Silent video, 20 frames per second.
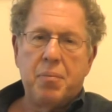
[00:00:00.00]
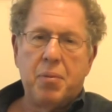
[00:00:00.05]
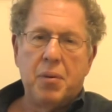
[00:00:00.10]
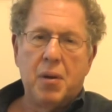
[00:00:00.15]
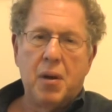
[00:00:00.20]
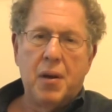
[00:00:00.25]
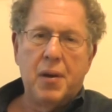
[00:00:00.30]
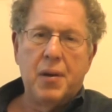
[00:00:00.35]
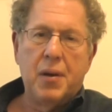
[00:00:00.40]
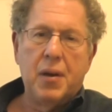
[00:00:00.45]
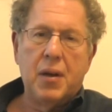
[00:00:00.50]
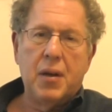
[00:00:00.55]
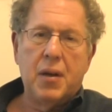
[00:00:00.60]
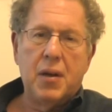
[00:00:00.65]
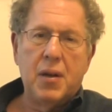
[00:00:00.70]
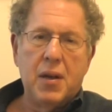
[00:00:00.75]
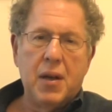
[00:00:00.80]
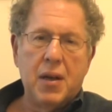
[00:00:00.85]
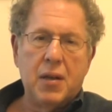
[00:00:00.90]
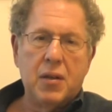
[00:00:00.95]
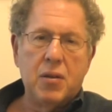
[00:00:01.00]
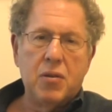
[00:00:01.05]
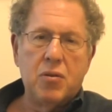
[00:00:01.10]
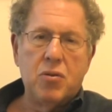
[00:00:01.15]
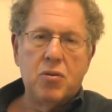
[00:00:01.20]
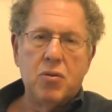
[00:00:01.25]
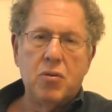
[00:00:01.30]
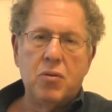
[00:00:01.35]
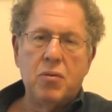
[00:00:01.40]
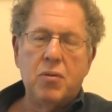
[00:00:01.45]
blood and connect it
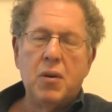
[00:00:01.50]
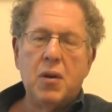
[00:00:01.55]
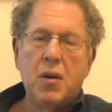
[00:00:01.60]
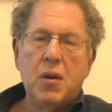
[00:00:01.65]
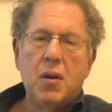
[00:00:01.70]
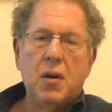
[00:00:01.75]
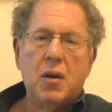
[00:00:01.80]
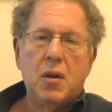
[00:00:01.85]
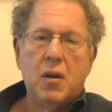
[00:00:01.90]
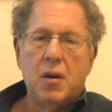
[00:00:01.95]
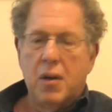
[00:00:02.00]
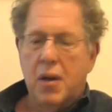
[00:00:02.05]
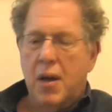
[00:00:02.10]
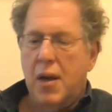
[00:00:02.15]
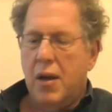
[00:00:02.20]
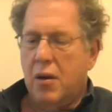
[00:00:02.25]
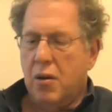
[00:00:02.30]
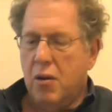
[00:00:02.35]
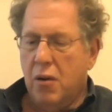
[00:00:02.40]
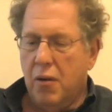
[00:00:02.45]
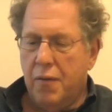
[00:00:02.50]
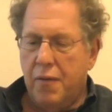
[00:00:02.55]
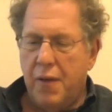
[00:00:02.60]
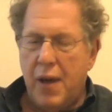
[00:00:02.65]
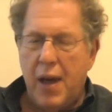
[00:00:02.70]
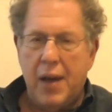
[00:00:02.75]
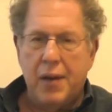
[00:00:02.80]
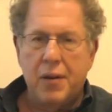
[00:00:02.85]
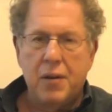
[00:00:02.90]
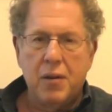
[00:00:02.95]
to a
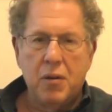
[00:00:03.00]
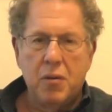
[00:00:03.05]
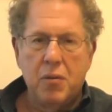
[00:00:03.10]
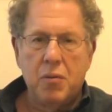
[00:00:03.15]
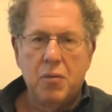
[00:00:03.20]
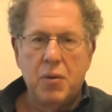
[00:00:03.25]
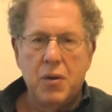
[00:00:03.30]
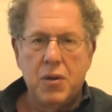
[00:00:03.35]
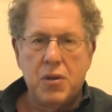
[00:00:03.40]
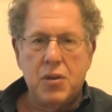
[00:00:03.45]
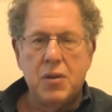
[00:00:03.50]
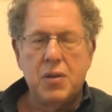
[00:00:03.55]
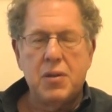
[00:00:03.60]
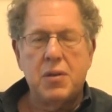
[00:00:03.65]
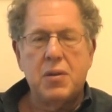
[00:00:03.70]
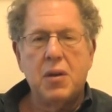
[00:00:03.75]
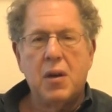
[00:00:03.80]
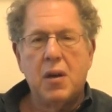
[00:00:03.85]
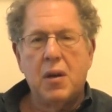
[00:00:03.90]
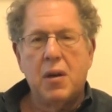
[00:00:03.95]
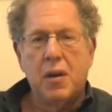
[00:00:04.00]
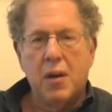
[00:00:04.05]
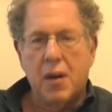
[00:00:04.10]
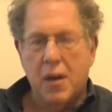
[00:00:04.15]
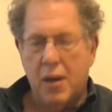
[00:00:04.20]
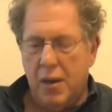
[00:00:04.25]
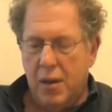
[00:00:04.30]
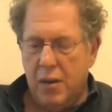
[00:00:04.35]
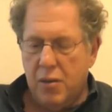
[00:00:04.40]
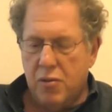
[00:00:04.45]
curvette, which is
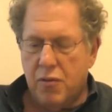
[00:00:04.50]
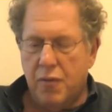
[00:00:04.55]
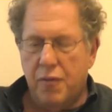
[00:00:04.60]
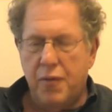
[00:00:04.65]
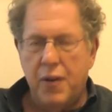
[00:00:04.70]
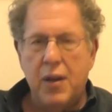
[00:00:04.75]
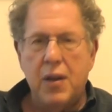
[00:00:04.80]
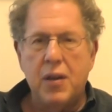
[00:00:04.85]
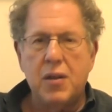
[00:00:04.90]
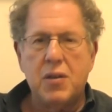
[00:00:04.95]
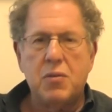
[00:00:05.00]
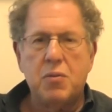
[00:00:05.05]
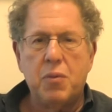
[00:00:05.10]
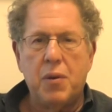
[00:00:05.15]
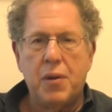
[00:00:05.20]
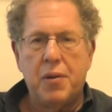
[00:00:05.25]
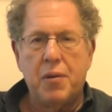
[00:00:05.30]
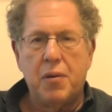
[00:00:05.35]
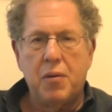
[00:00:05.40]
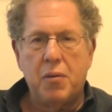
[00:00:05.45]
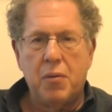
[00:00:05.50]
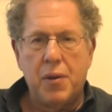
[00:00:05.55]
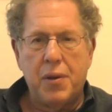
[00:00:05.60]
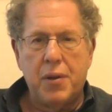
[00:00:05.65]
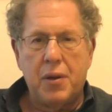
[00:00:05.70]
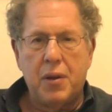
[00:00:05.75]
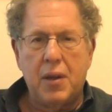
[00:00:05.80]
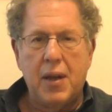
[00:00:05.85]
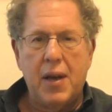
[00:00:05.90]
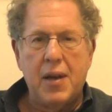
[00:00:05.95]
an intravenous
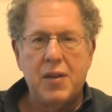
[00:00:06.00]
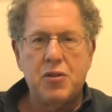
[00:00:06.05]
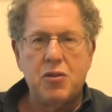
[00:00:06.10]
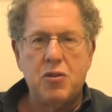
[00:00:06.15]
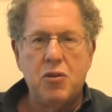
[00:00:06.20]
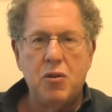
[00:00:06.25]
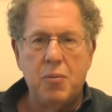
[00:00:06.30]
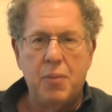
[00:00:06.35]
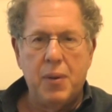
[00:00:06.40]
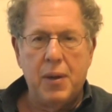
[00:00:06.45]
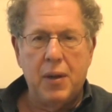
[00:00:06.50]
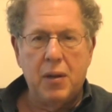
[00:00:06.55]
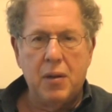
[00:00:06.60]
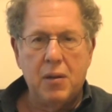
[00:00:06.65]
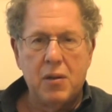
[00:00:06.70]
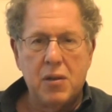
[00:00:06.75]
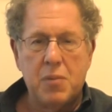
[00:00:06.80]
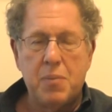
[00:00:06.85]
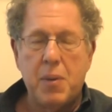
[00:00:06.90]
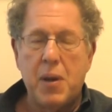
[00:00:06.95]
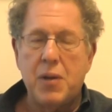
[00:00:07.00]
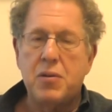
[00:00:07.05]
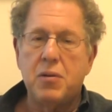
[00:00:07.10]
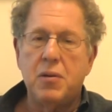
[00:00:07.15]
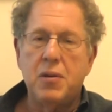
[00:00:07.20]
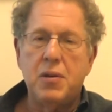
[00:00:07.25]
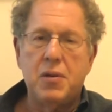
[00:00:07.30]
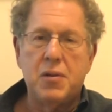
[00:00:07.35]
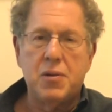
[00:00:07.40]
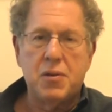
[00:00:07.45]
with glass tubing
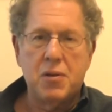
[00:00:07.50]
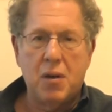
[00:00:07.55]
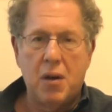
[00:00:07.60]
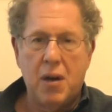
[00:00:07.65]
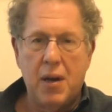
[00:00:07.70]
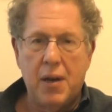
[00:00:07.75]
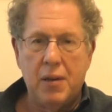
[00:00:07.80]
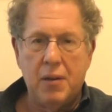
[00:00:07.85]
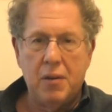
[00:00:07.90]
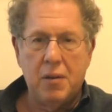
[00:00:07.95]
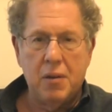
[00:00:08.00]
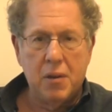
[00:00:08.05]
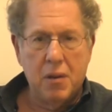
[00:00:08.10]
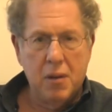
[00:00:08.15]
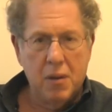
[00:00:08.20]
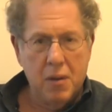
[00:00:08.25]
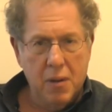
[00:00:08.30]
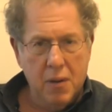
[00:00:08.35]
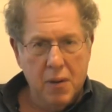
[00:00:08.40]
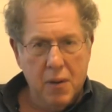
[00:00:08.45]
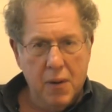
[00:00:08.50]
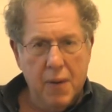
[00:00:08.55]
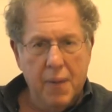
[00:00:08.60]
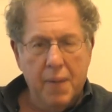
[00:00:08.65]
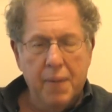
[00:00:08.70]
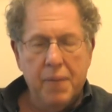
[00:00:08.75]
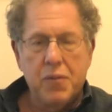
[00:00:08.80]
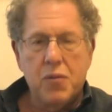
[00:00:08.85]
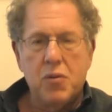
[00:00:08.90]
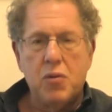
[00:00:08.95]
specially designed
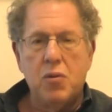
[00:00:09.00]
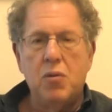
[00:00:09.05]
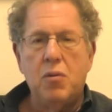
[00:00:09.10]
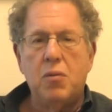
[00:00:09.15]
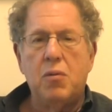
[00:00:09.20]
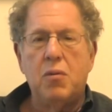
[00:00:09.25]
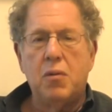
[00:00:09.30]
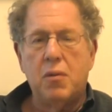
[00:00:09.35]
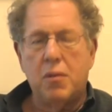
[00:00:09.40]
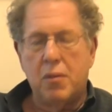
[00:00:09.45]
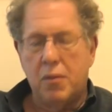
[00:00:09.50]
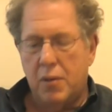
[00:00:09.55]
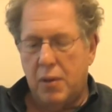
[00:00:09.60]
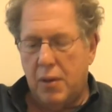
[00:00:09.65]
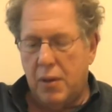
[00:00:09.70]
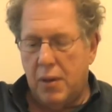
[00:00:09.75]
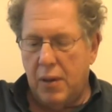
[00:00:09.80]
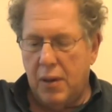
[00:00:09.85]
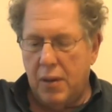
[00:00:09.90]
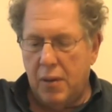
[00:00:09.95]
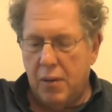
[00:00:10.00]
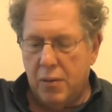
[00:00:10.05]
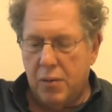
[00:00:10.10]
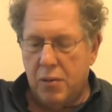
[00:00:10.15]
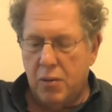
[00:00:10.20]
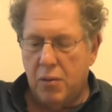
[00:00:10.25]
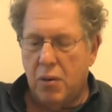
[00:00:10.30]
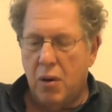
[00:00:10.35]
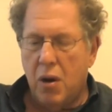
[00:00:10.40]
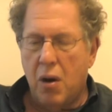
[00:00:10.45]
to
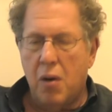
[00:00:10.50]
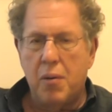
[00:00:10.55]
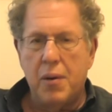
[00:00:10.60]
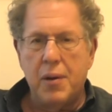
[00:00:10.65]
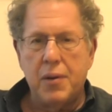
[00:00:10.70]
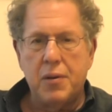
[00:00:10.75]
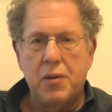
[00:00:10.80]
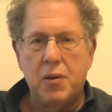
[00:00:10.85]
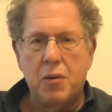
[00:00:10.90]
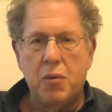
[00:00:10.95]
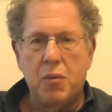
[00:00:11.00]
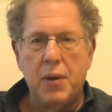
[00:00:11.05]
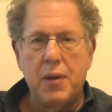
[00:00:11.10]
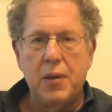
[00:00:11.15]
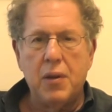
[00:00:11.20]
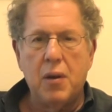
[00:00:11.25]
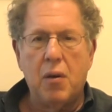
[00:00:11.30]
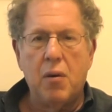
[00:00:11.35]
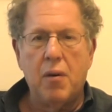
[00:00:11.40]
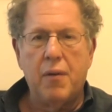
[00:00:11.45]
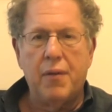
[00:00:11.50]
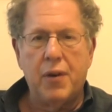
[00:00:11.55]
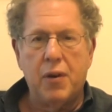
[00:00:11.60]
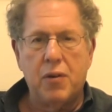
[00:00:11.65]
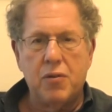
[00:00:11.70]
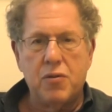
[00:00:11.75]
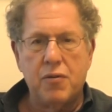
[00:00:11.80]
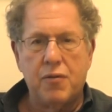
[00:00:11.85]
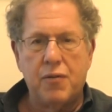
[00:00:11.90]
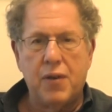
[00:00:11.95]
go into the window of an
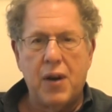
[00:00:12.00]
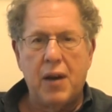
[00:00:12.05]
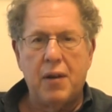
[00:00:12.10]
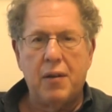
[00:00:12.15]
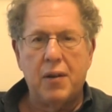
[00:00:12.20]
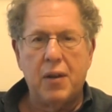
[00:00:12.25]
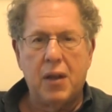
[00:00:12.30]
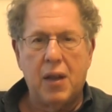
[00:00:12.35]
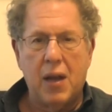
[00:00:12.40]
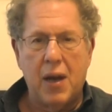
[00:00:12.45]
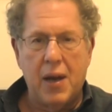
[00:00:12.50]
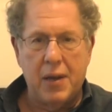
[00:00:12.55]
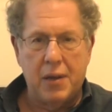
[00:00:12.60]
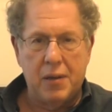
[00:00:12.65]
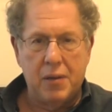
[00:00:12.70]
ultraviolet light.